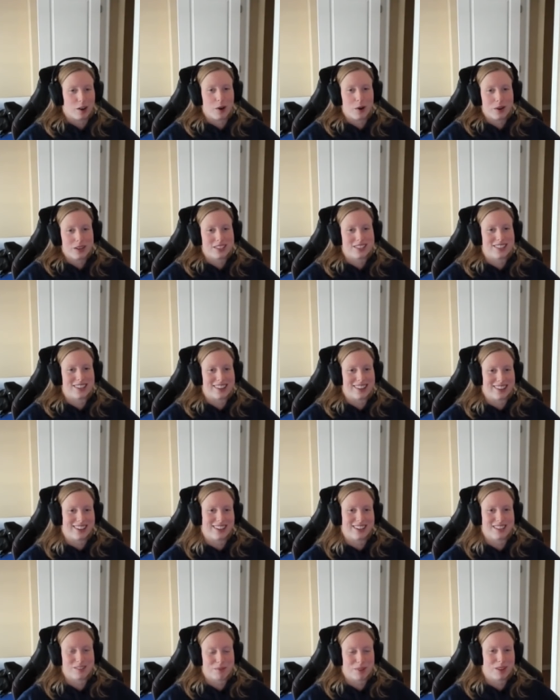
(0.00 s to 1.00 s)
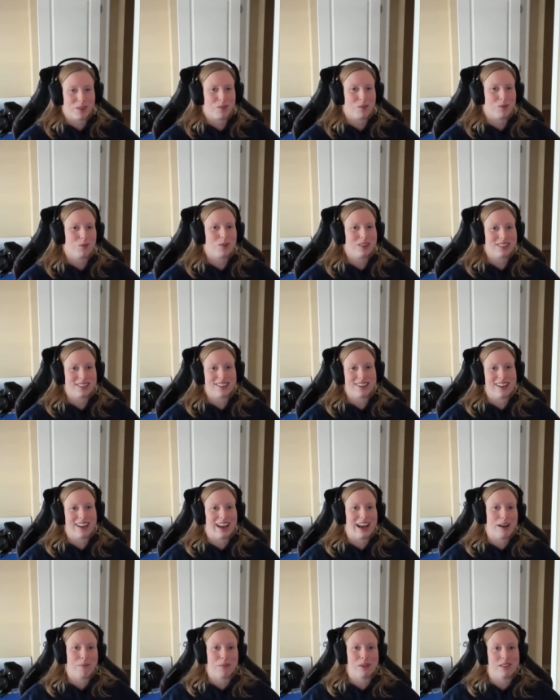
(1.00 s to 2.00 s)
always tell the kids i'm like well what's going
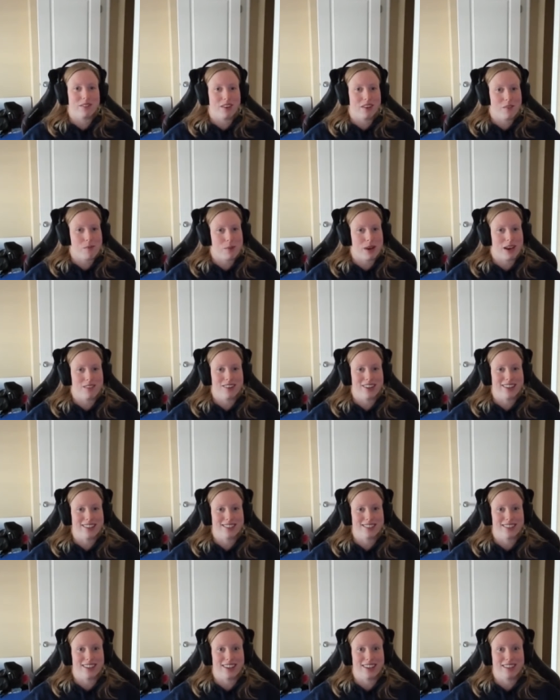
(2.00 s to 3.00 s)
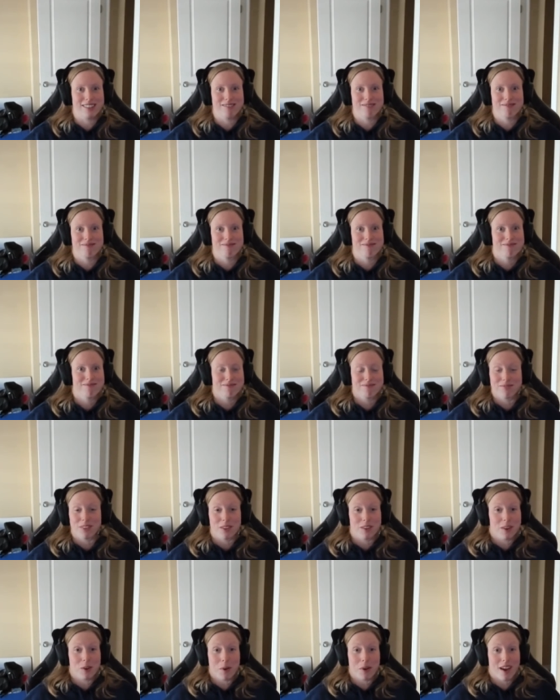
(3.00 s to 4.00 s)
to happen if you have a bad race like
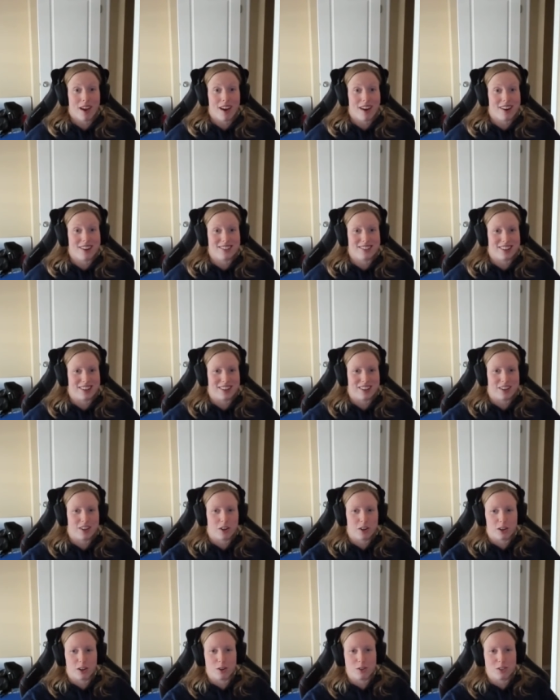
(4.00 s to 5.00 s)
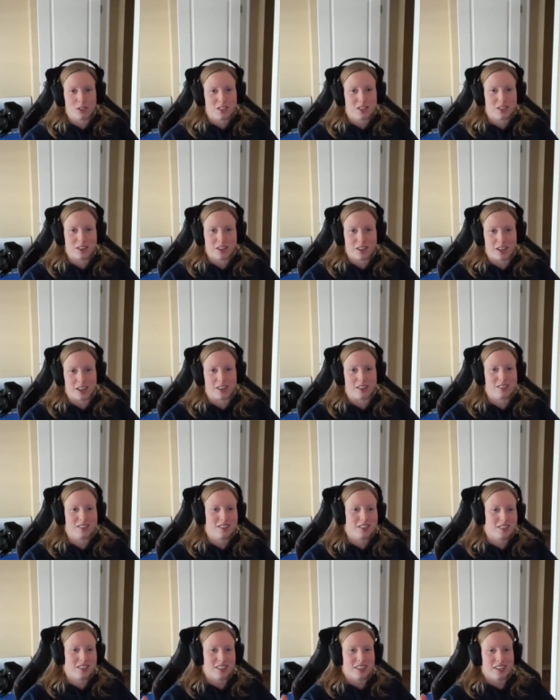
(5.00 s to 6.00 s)
who cares like your coach is still your
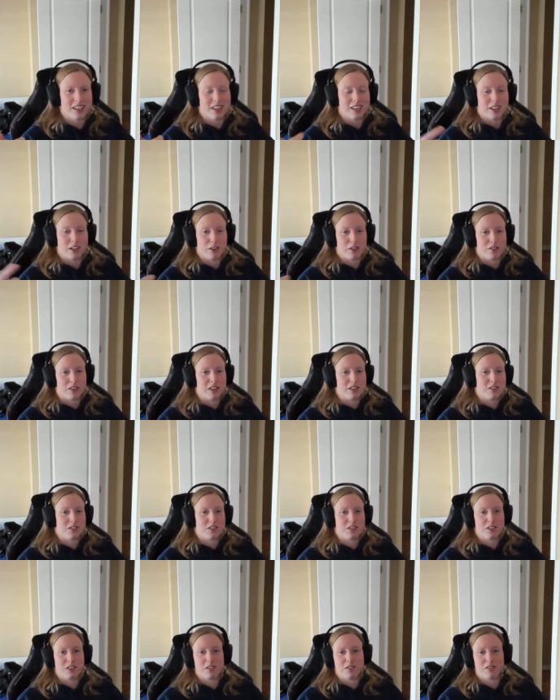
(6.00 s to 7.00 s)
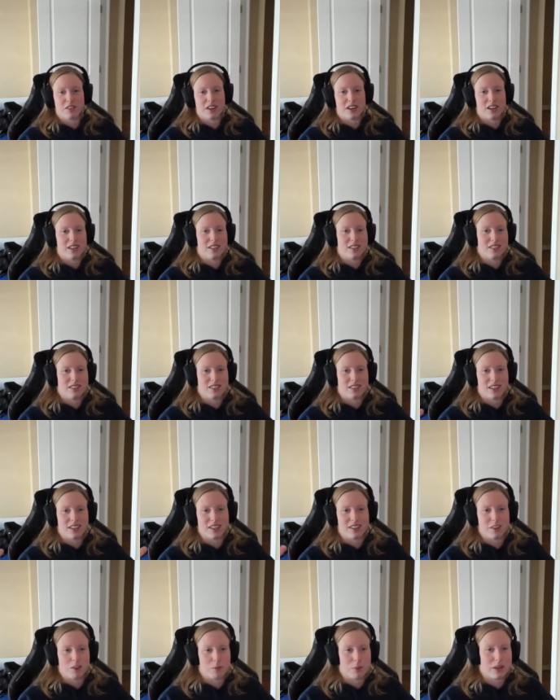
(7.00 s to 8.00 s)
coach your friends are still your friends
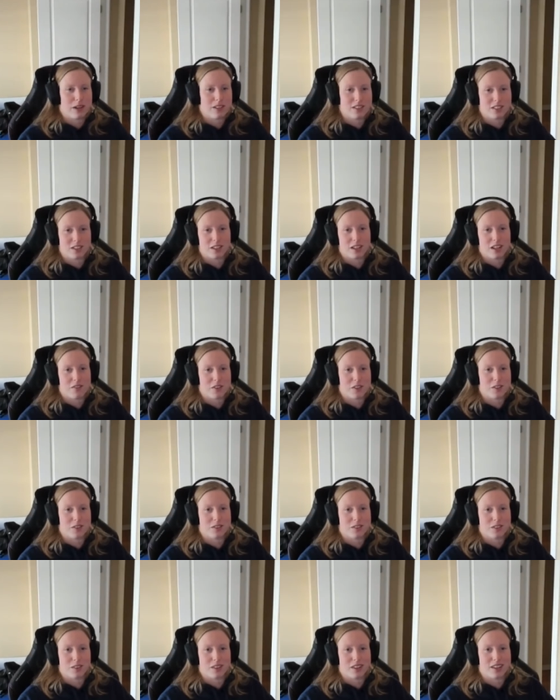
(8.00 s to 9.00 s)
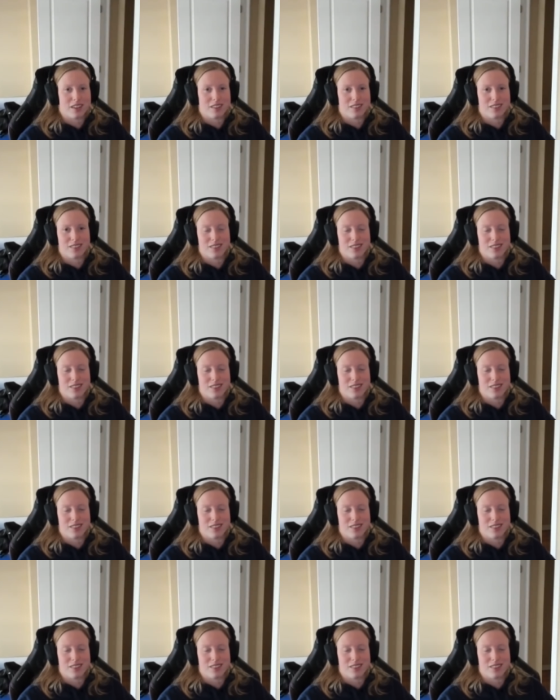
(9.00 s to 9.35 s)
and your parents still love you so like